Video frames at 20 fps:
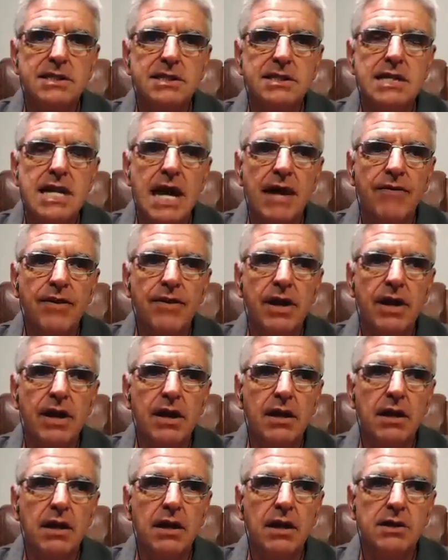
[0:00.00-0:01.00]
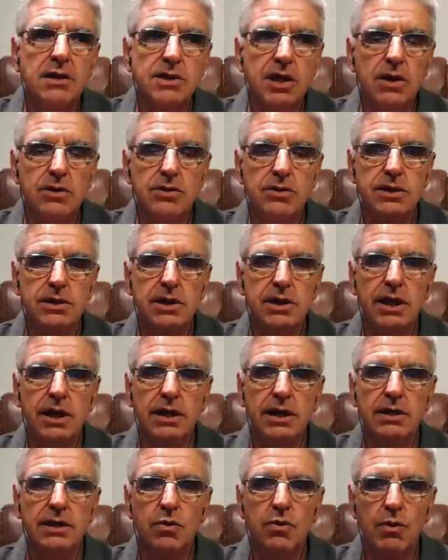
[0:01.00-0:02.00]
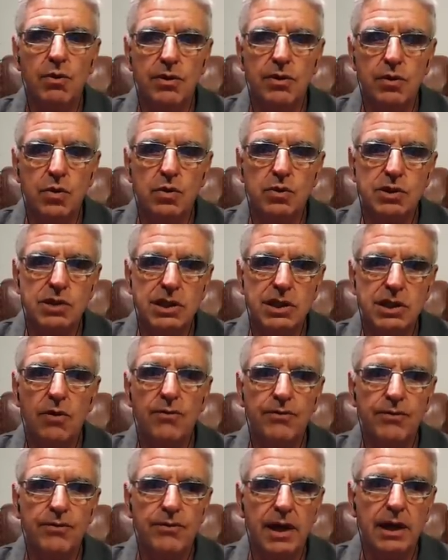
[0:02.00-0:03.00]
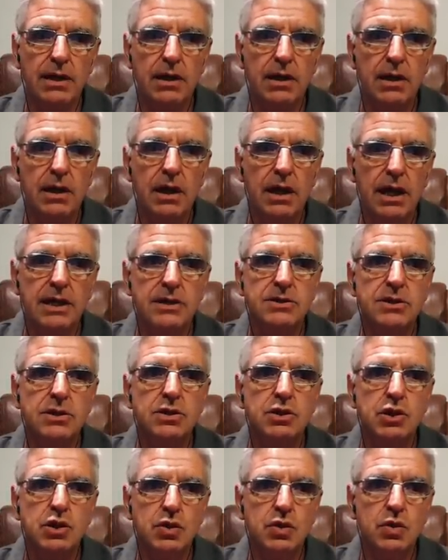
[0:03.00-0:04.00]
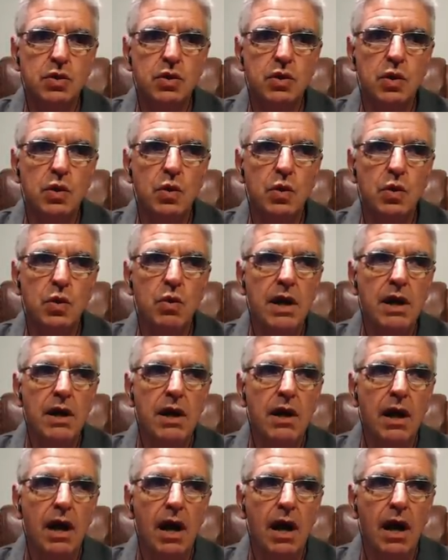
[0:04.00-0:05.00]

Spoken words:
nothing associated with yourself then. It's a true